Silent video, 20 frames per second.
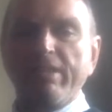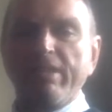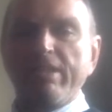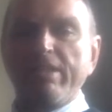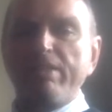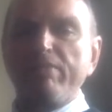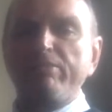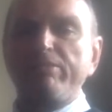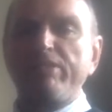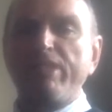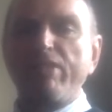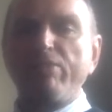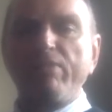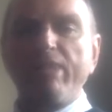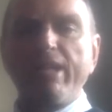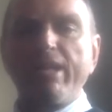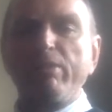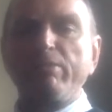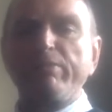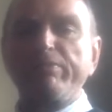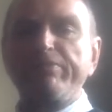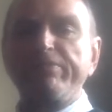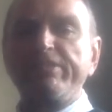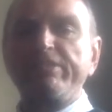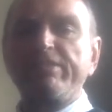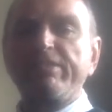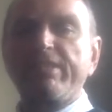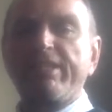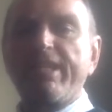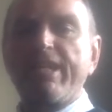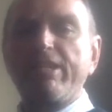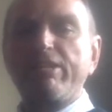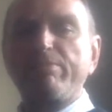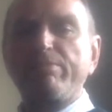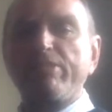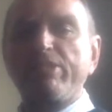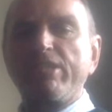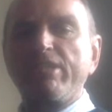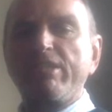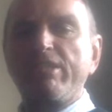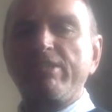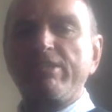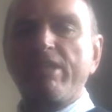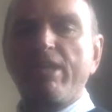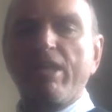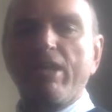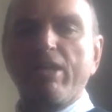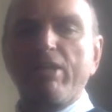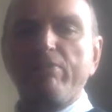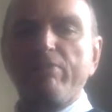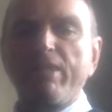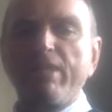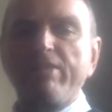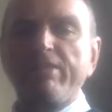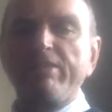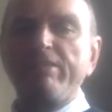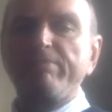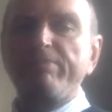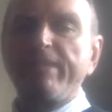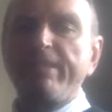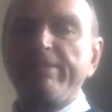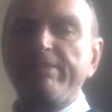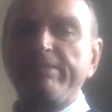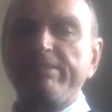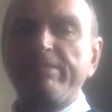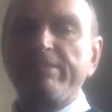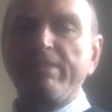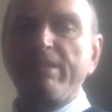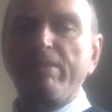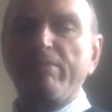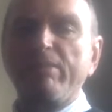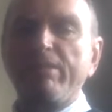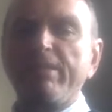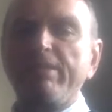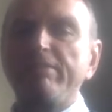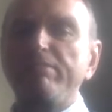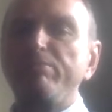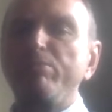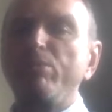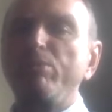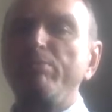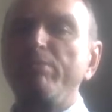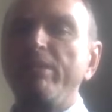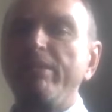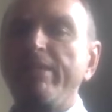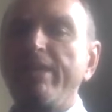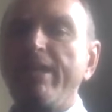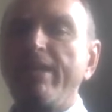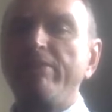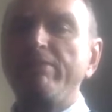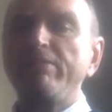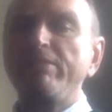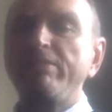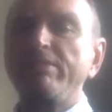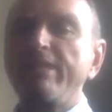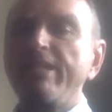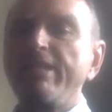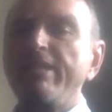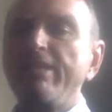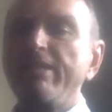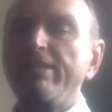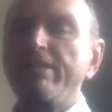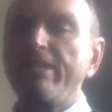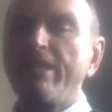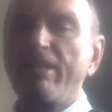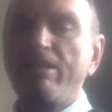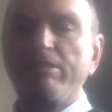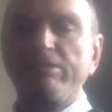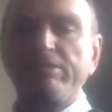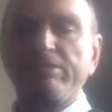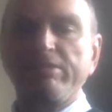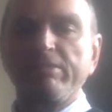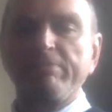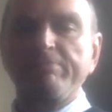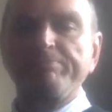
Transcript: There was no way I would visit the cash machine at dark around this place. I would get some more money out in daylight hours.